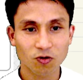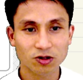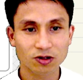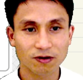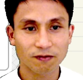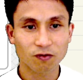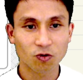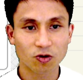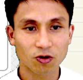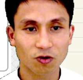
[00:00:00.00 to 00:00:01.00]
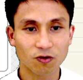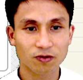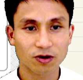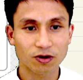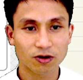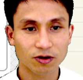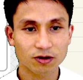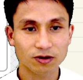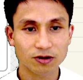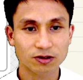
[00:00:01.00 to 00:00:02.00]
to the 4 over
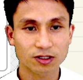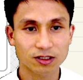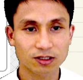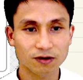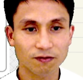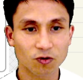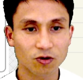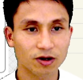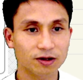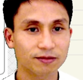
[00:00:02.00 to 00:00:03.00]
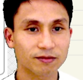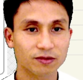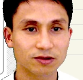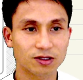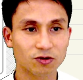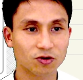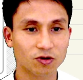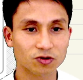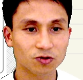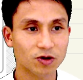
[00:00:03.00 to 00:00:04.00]
64. 0
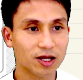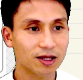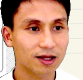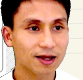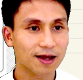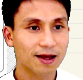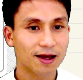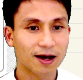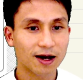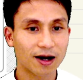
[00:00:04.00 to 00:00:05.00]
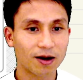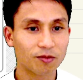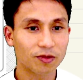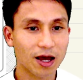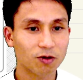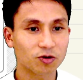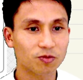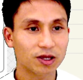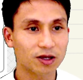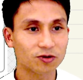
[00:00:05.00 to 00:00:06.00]
goes away. That would
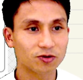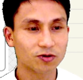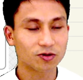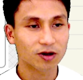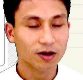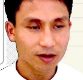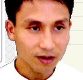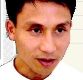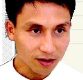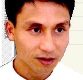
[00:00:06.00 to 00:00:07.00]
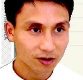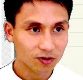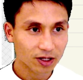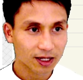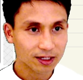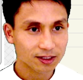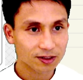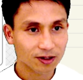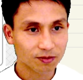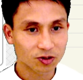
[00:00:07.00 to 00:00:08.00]
be, okay, so
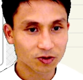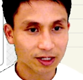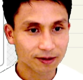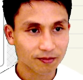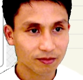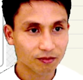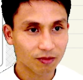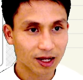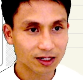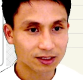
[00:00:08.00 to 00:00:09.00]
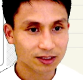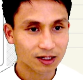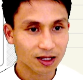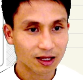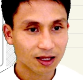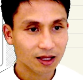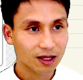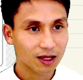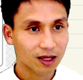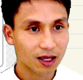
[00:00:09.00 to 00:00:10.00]
I'm doing minus
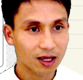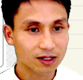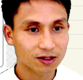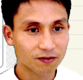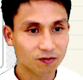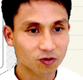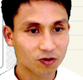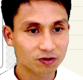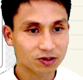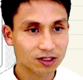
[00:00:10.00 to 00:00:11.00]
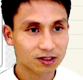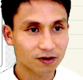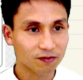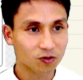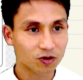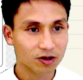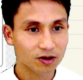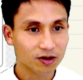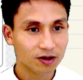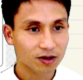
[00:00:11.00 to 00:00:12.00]
8 to the 4 over 64
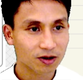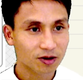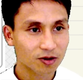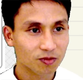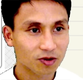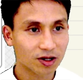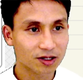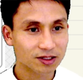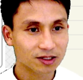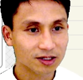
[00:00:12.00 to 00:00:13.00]
plus